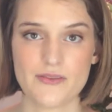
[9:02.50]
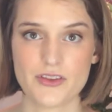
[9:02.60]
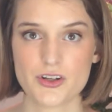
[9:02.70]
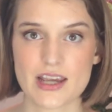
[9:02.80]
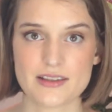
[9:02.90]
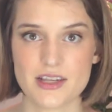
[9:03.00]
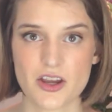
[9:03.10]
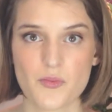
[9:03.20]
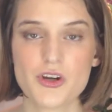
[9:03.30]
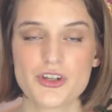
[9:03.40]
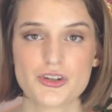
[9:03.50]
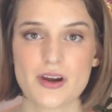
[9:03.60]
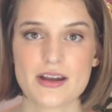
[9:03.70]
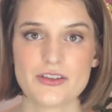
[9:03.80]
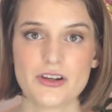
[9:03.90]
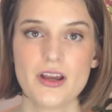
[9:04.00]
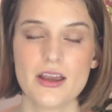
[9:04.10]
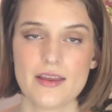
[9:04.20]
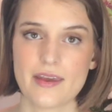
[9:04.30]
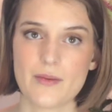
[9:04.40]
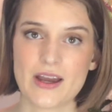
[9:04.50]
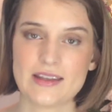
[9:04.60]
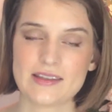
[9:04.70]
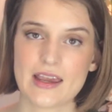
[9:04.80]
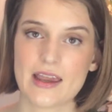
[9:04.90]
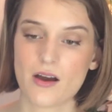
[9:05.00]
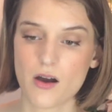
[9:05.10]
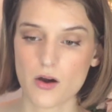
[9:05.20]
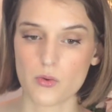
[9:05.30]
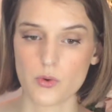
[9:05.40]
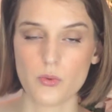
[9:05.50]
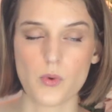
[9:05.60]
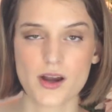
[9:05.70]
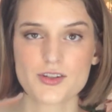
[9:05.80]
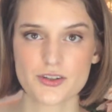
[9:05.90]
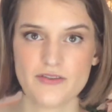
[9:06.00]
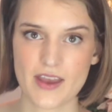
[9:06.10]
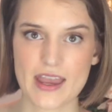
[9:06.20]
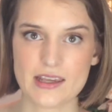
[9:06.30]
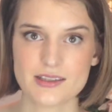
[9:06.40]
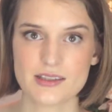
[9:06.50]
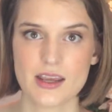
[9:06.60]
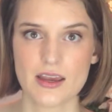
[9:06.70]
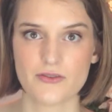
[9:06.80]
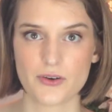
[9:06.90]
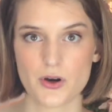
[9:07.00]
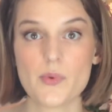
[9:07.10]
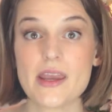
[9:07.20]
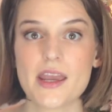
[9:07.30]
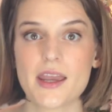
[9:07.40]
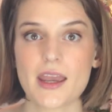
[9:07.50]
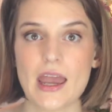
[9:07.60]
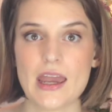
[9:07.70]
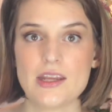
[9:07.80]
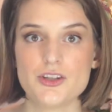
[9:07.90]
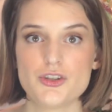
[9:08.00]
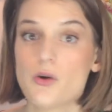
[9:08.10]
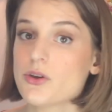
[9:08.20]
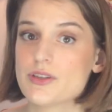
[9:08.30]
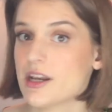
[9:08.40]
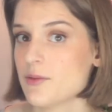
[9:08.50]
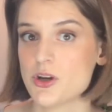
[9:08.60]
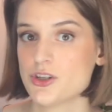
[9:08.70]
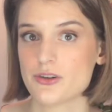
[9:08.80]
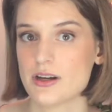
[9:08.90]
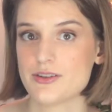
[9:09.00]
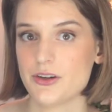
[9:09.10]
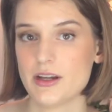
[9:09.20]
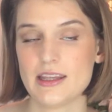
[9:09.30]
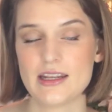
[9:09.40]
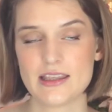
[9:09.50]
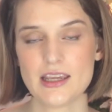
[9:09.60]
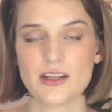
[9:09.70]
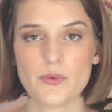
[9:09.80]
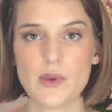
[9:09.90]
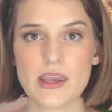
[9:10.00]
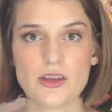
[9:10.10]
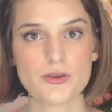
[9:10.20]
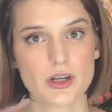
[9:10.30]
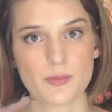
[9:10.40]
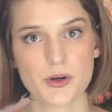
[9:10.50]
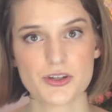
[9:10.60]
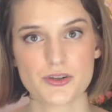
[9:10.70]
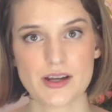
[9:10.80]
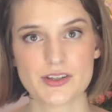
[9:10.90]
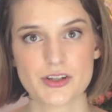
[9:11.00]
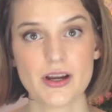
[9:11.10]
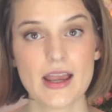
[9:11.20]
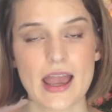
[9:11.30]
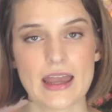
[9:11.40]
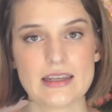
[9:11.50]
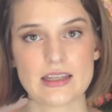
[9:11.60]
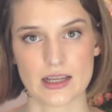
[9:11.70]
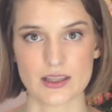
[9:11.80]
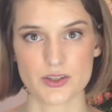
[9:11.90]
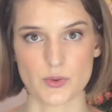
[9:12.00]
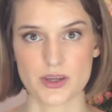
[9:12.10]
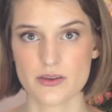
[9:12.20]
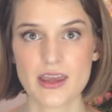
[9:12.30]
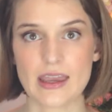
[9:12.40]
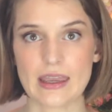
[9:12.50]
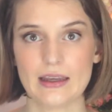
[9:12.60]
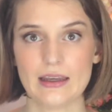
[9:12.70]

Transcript: if they're testing a moisturizer, they might say, oh, well, wash your face for a week and don't use any moisturizer. And then at the end of the week, use our moisturizer and tell us what you think